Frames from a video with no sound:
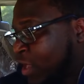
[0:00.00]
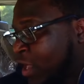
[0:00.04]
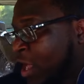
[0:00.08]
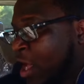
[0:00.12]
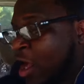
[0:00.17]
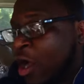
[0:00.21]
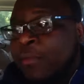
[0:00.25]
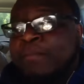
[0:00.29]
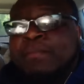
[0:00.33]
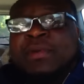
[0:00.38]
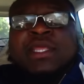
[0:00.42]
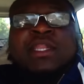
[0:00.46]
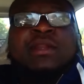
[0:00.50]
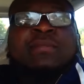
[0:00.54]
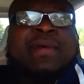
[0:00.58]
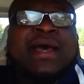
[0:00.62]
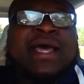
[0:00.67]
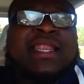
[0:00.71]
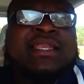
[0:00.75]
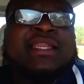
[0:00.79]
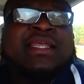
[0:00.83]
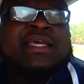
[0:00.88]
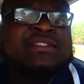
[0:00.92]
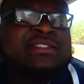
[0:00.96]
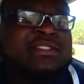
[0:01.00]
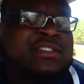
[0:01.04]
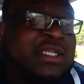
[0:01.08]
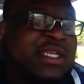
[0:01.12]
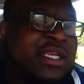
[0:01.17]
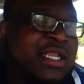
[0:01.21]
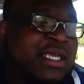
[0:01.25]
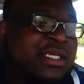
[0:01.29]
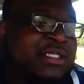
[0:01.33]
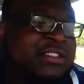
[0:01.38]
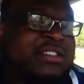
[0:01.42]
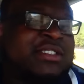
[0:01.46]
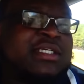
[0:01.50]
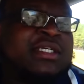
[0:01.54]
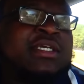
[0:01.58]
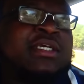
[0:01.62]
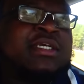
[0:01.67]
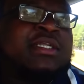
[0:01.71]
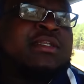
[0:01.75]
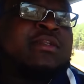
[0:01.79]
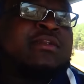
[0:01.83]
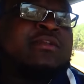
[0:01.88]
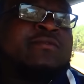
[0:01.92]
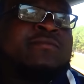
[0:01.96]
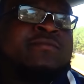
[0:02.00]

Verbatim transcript: I'll be to my destination